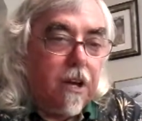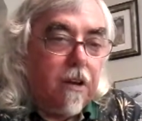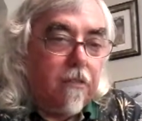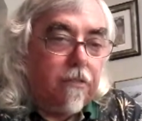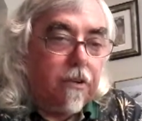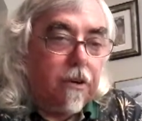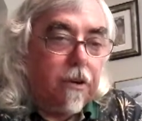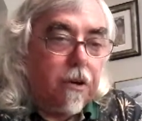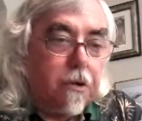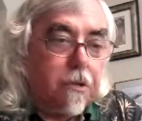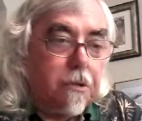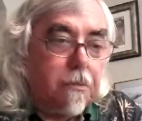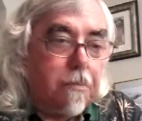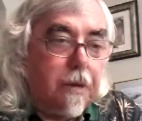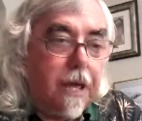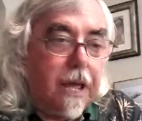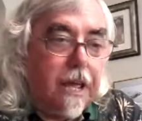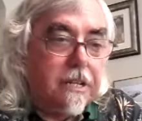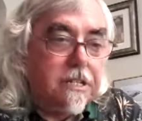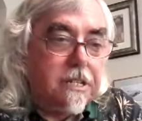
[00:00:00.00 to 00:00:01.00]
for her to
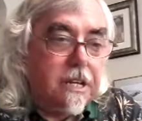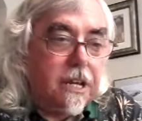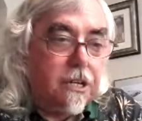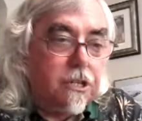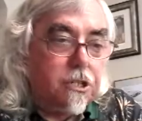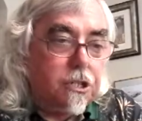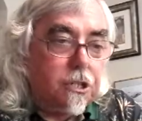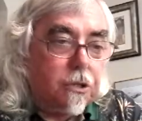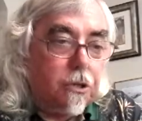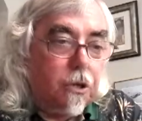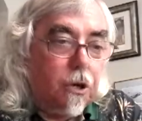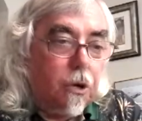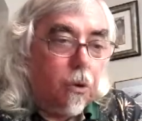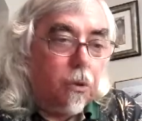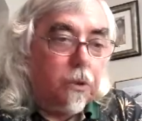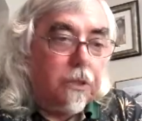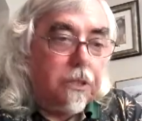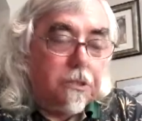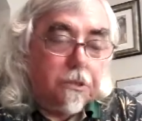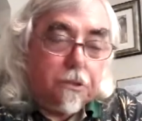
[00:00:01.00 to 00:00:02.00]
pay attention
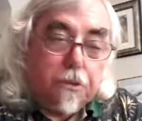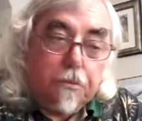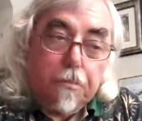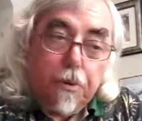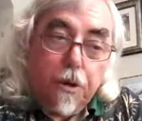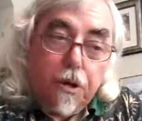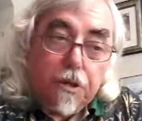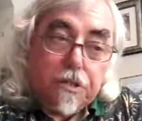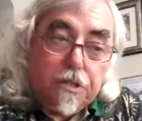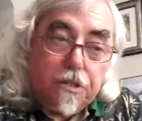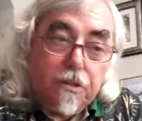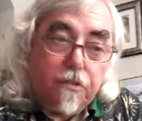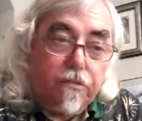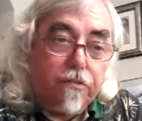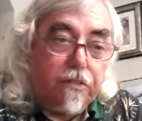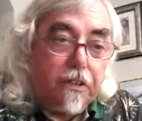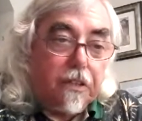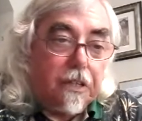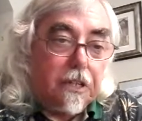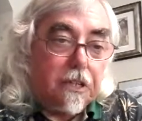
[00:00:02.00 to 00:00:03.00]
only to the positive
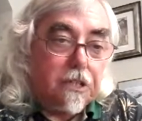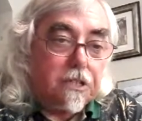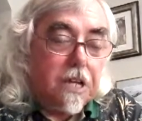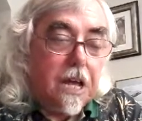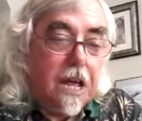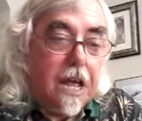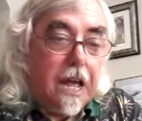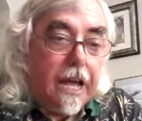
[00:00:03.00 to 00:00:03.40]
feelings